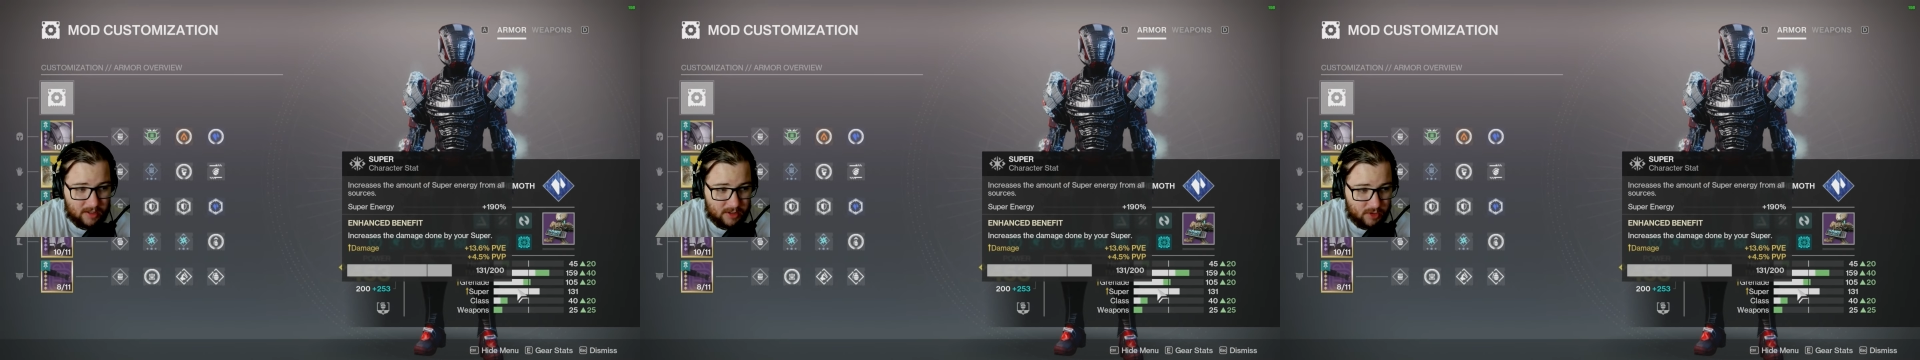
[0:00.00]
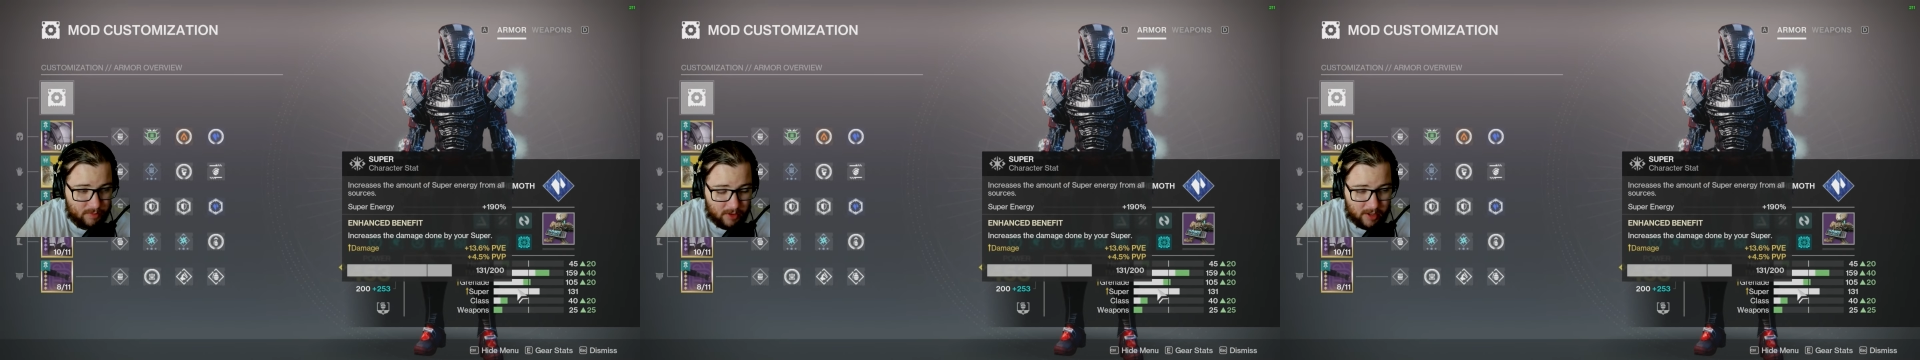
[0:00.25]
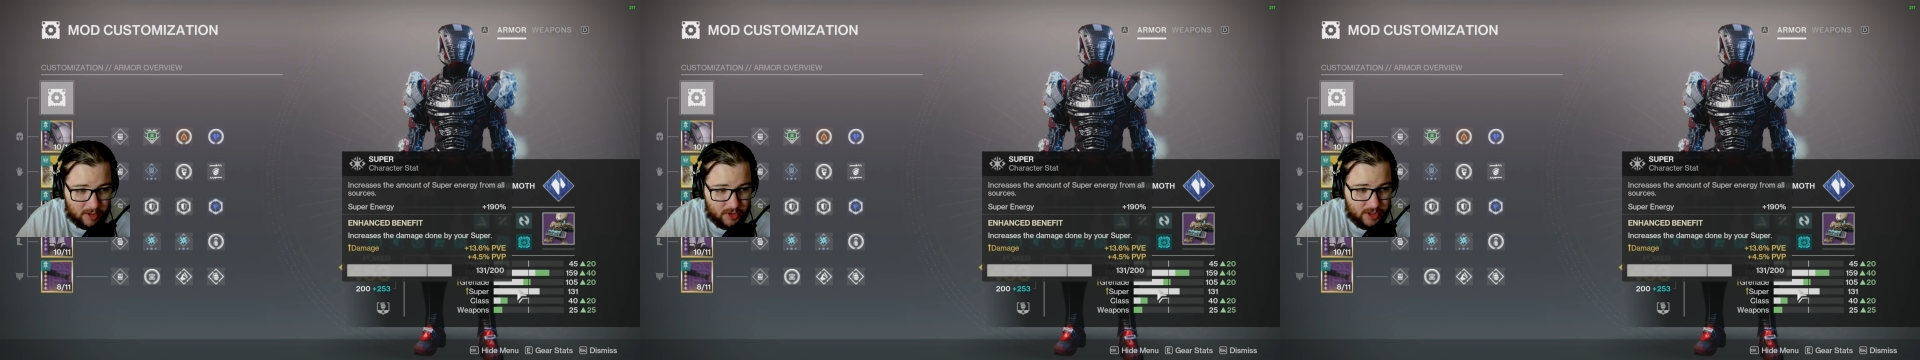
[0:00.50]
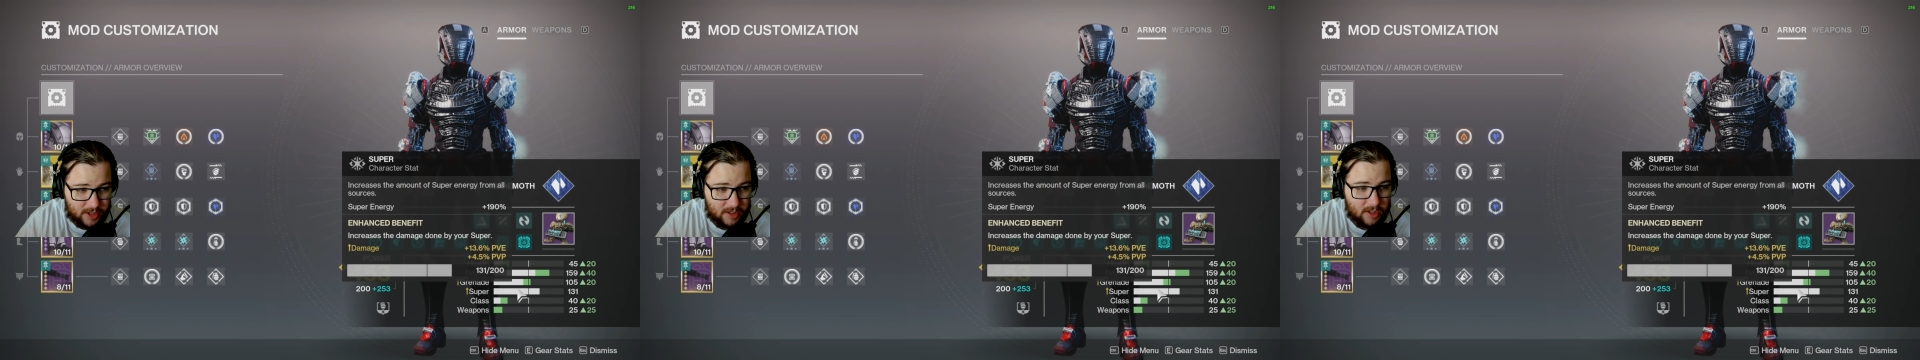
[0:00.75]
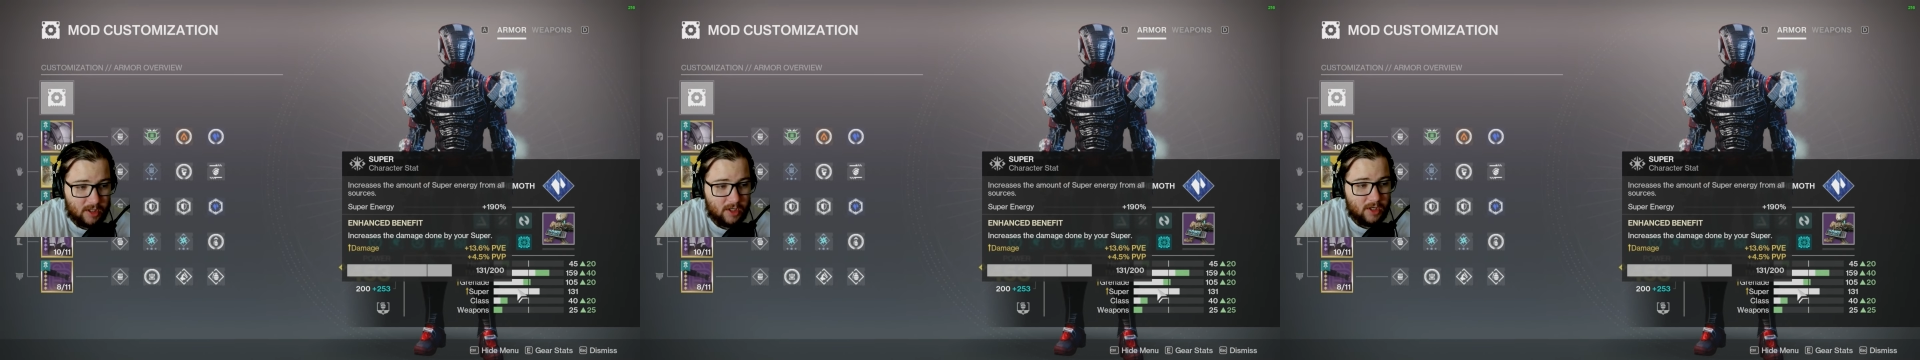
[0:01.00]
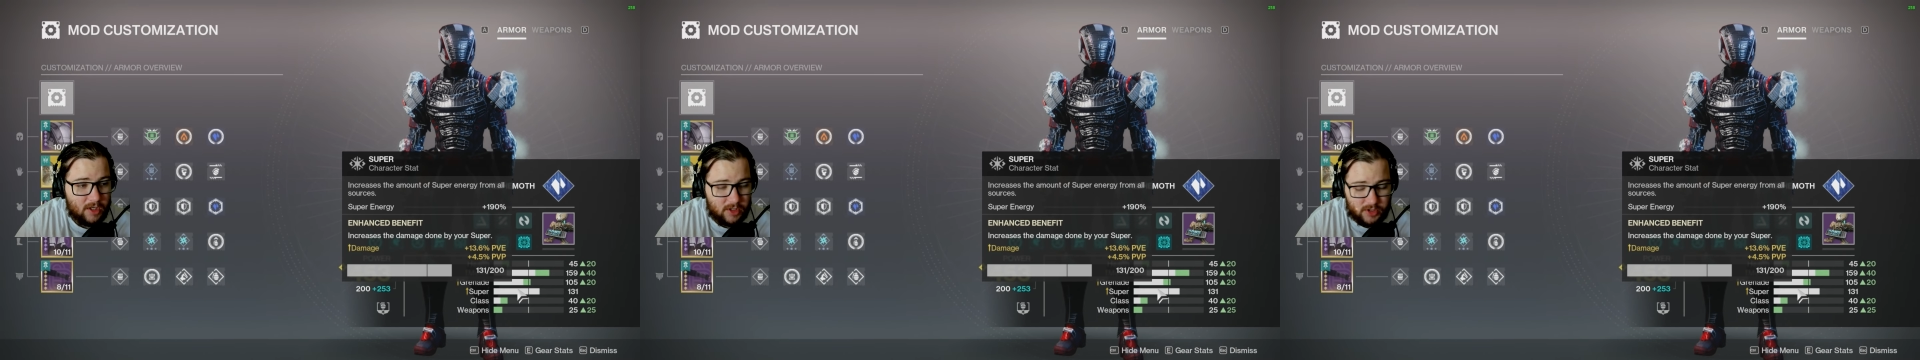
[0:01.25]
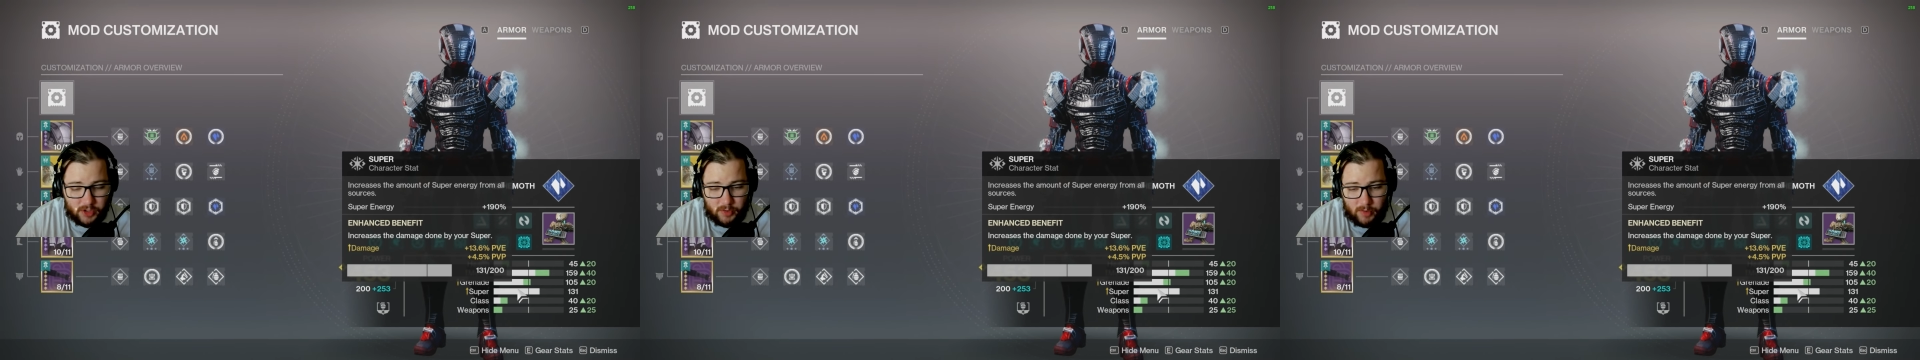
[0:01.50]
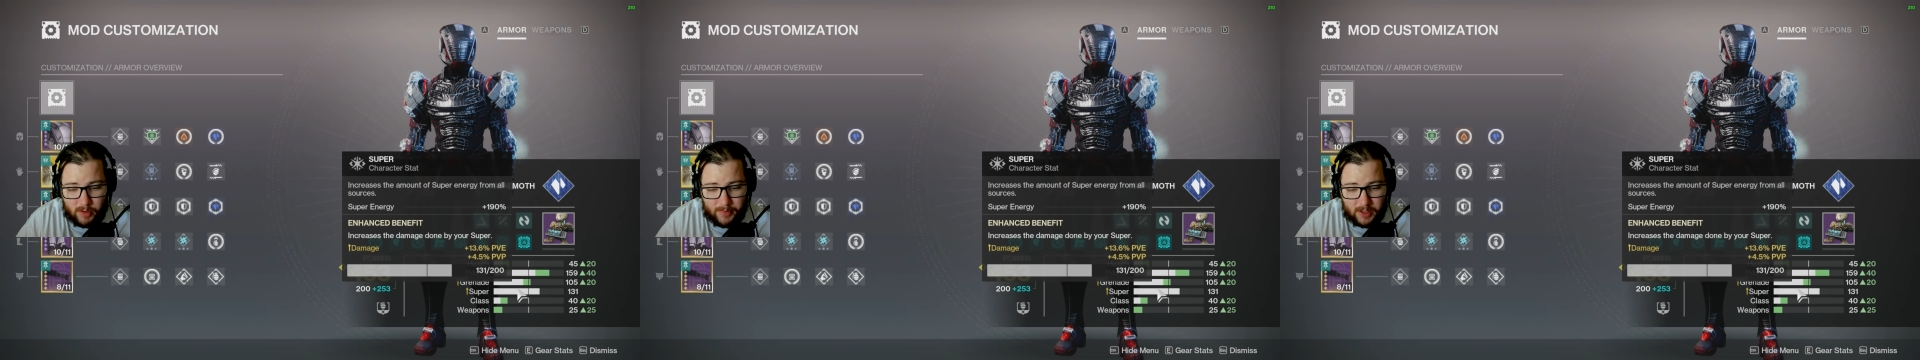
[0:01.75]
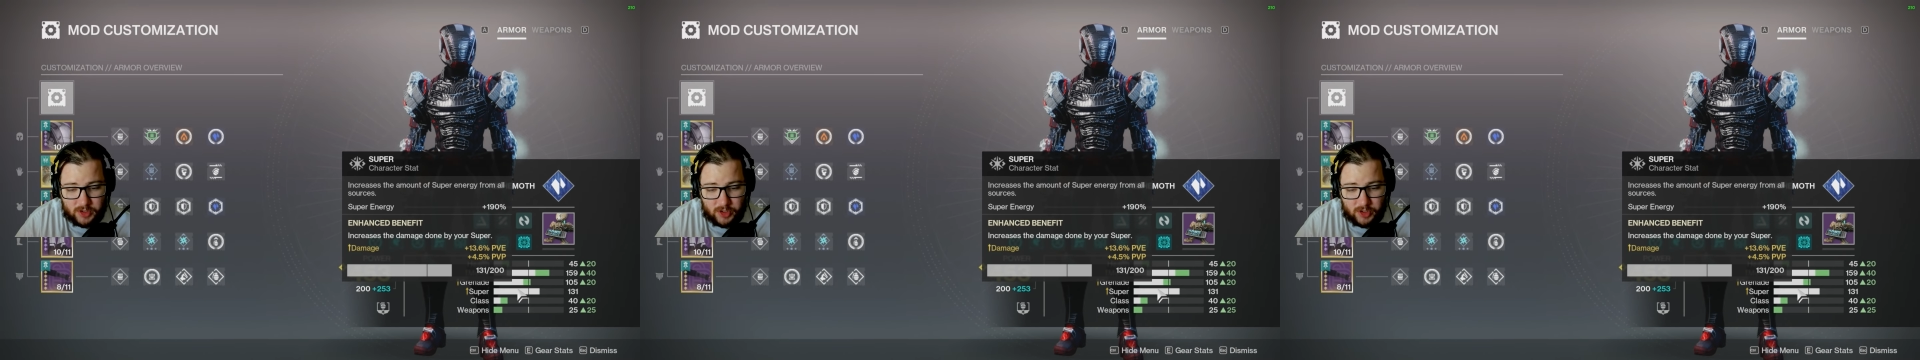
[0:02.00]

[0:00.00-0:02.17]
super energy, so you want to make sure